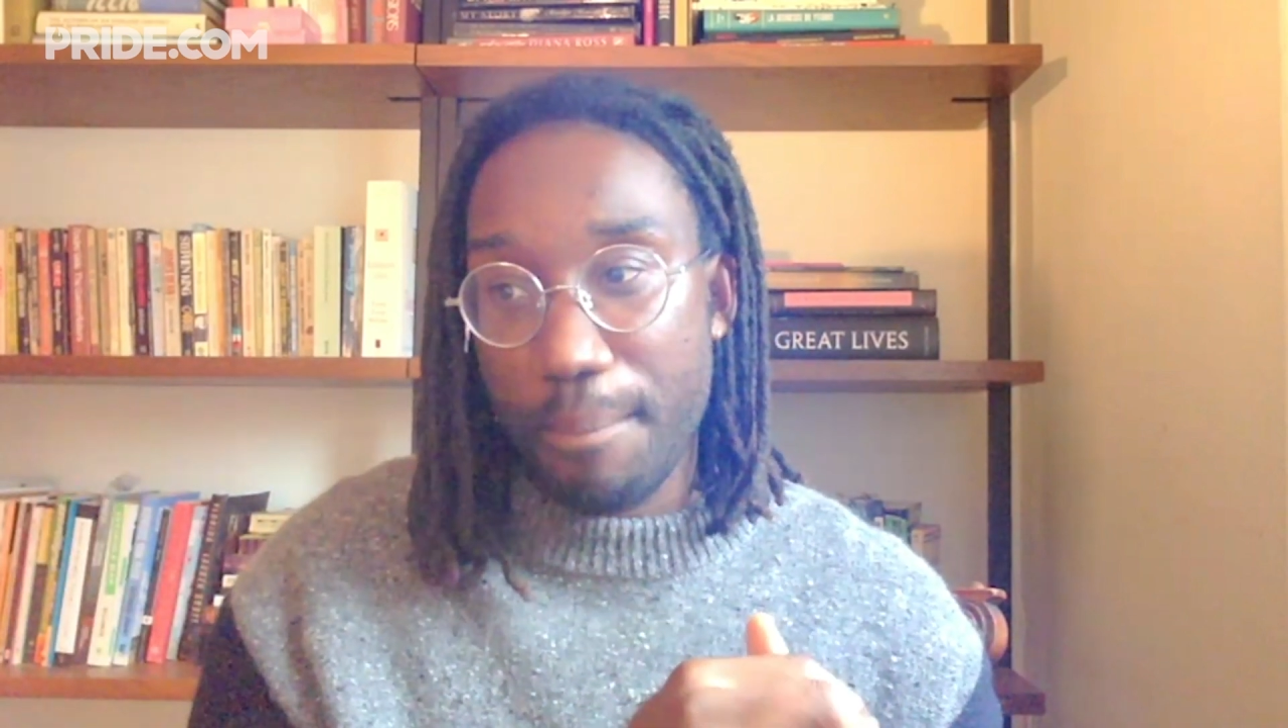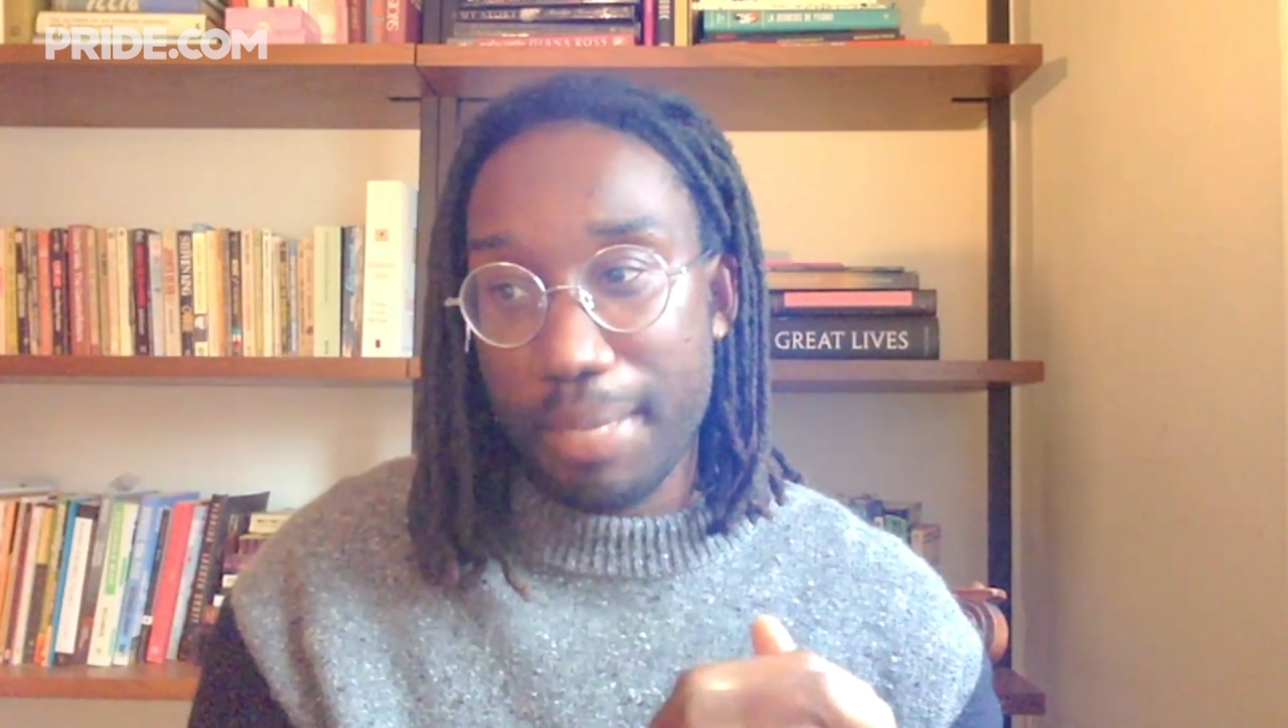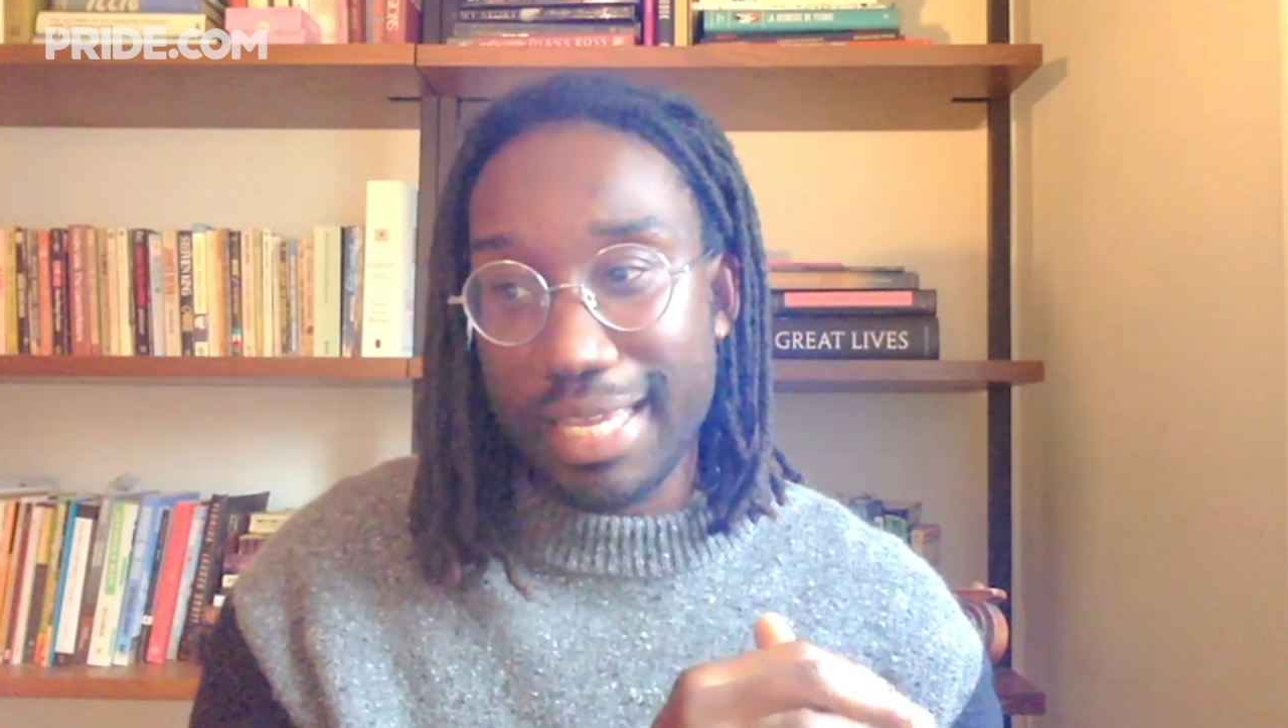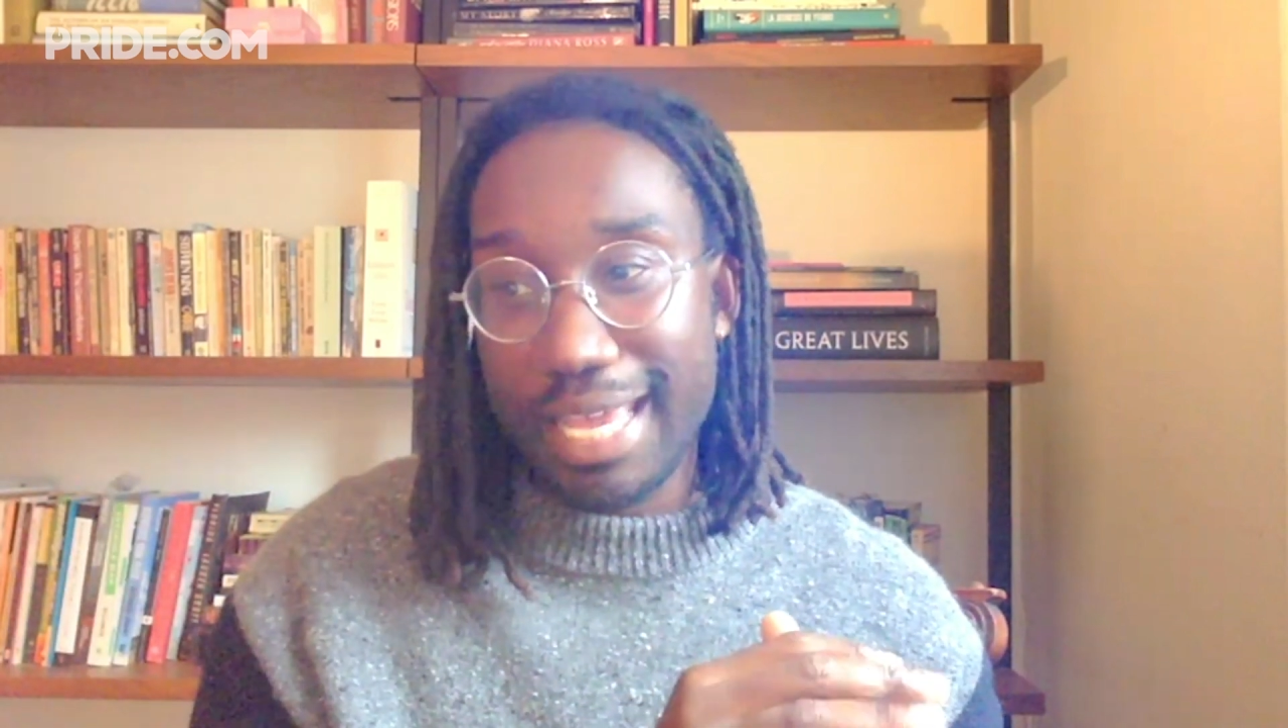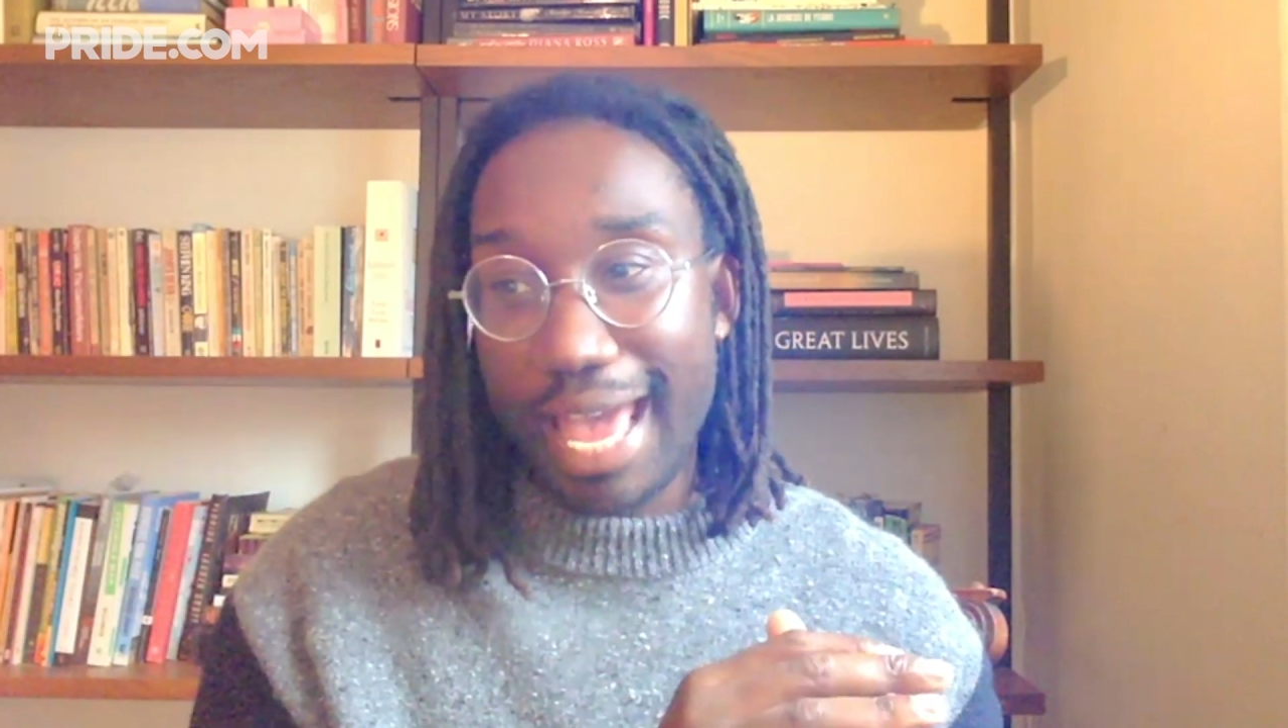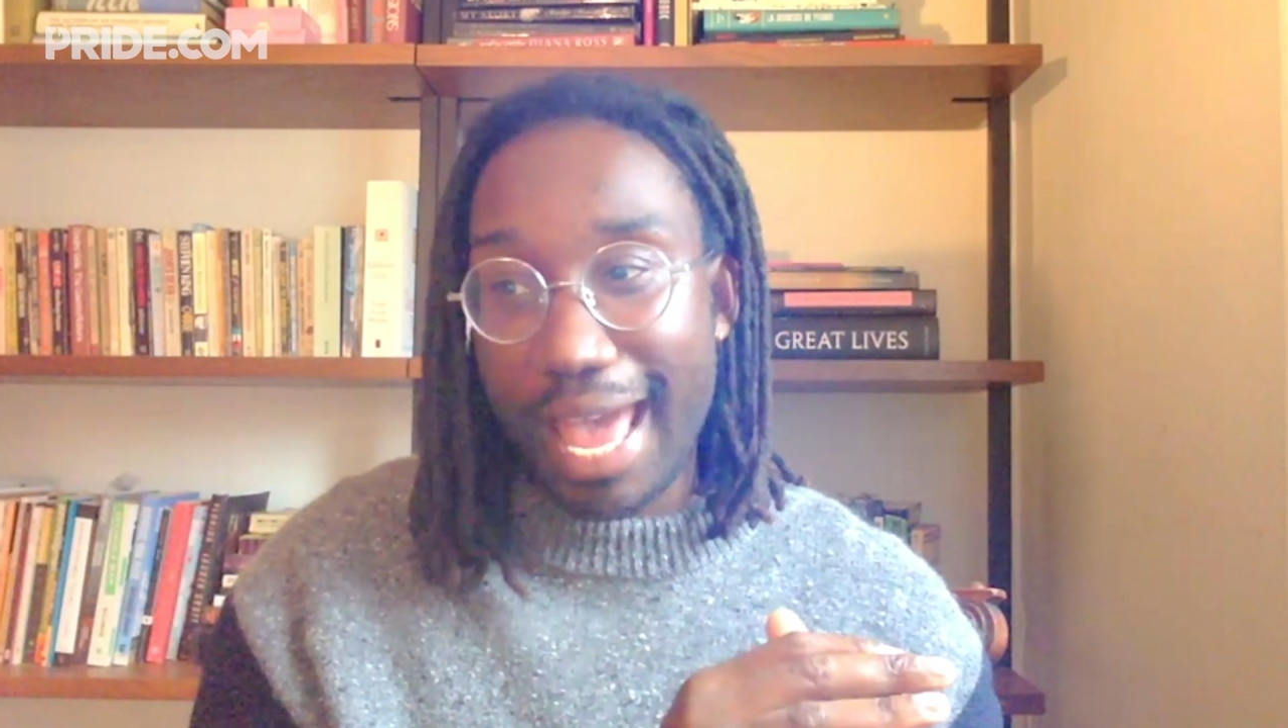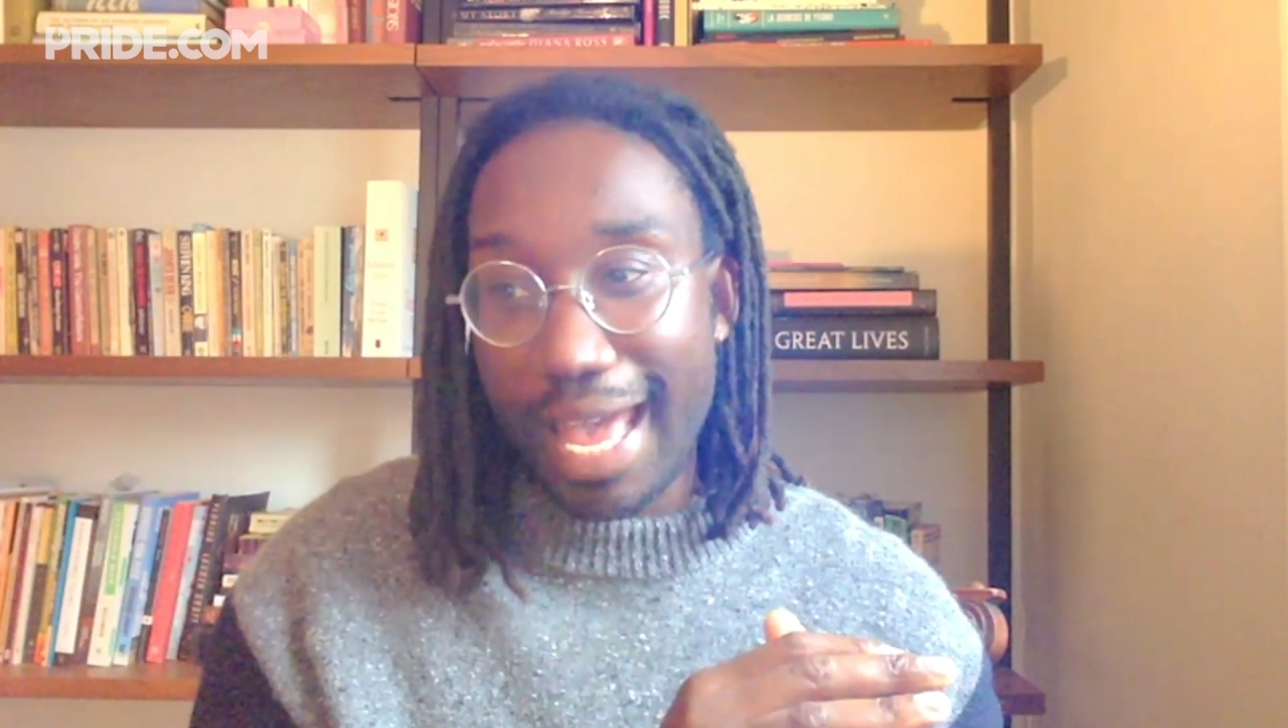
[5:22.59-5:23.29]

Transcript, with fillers: But yeah,